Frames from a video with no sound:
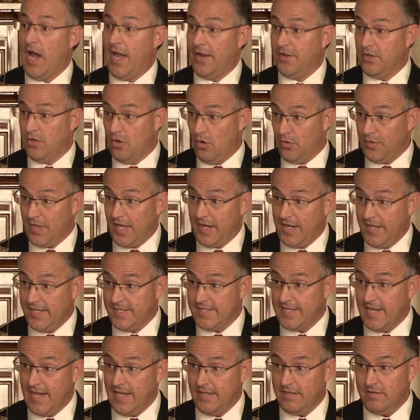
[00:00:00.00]
I know that, he
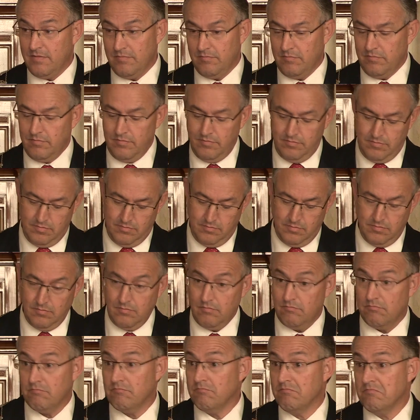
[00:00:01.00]
said.
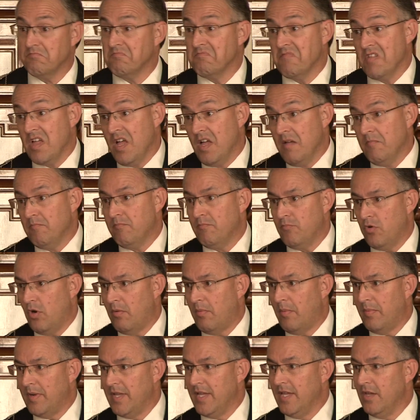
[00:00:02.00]

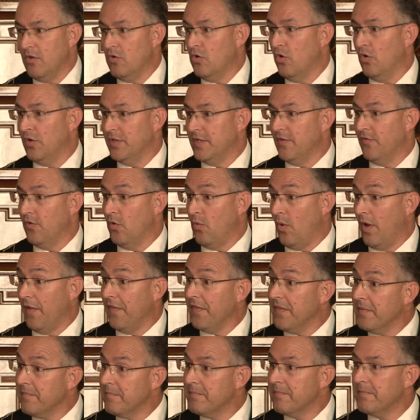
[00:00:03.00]
Probably he called
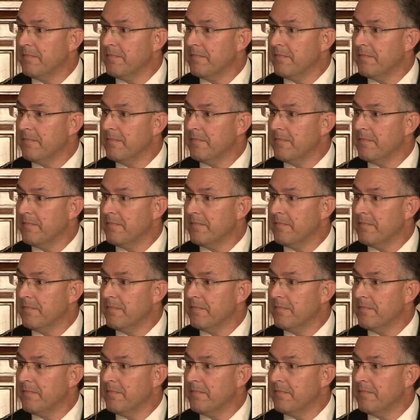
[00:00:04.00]
everyone.